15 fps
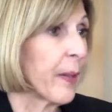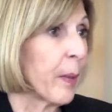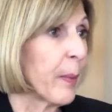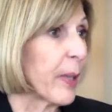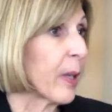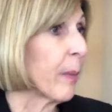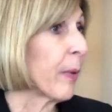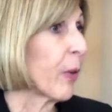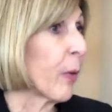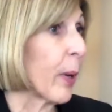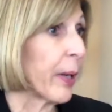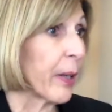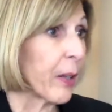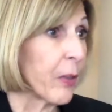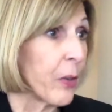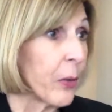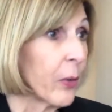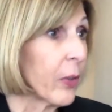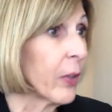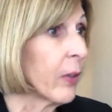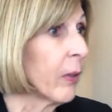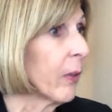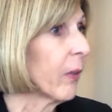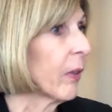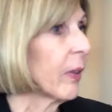they'll become a chronic nuisance,